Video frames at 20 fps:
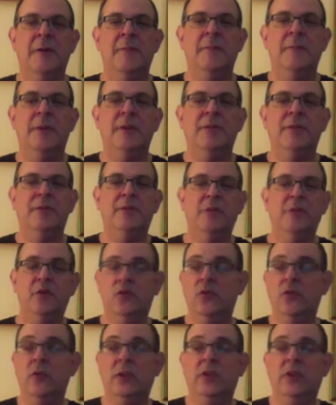But this
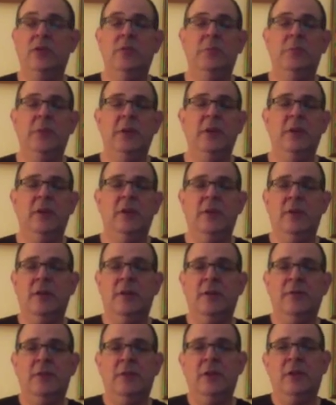really should be
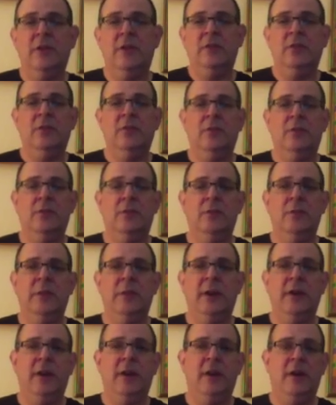enough to get you through
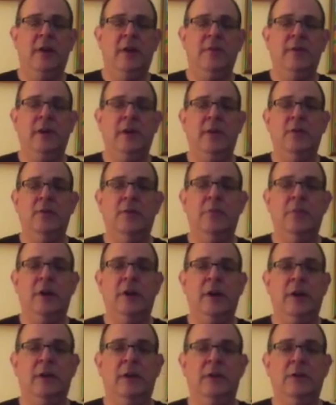about a half hour of
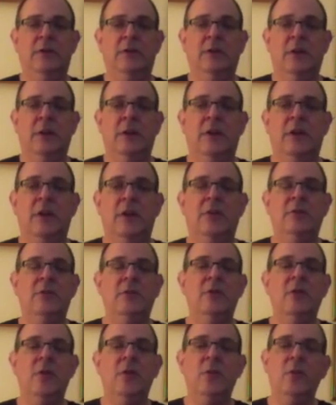practice. And
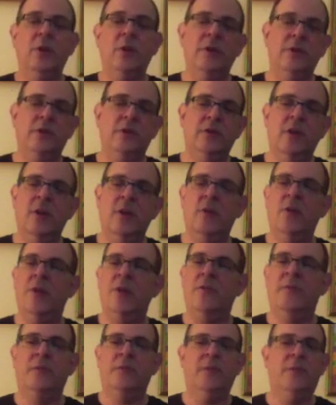you don't want to start
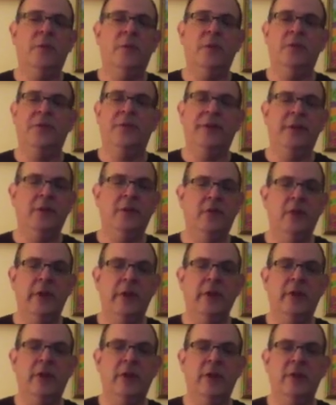off the first day
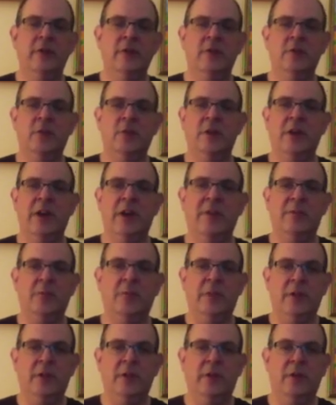great guns when you haven't
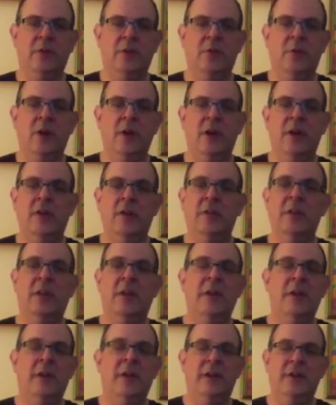played in a while
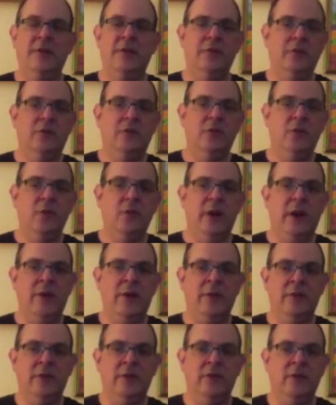and do 2
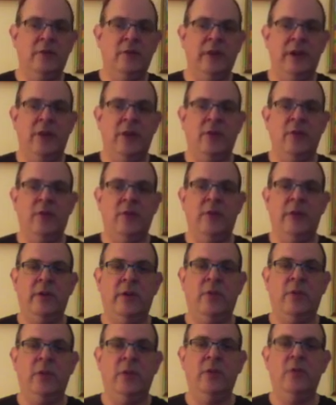hours or an hour right
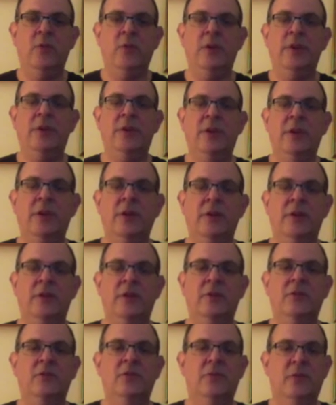away. You want to take
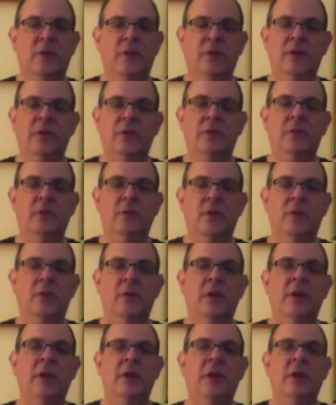things very
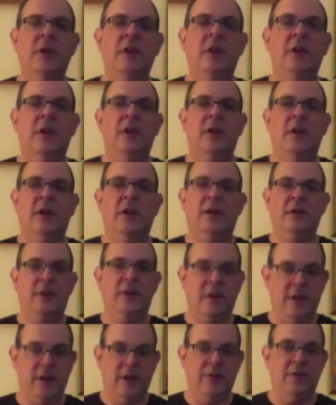slowly and
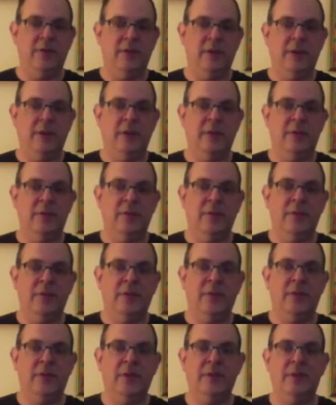carefully.
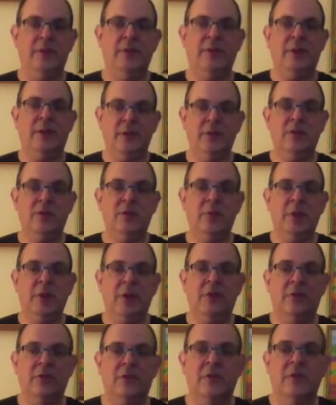Thank you so
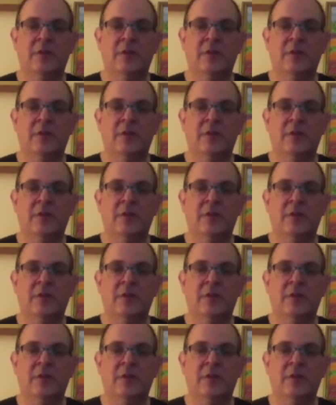much.